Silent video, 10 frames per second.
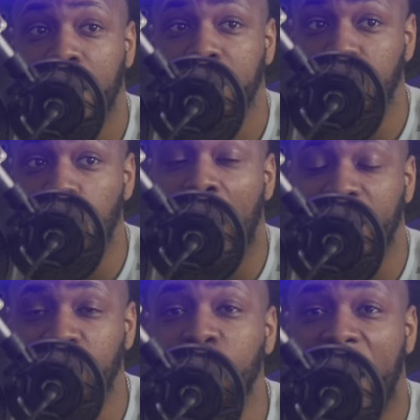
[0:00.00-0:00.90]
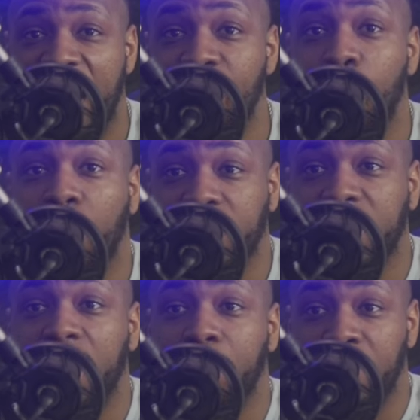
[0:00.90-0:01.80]
So I do have Morgan
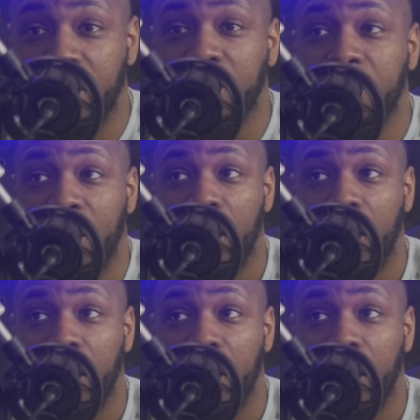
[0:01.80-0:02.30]
State being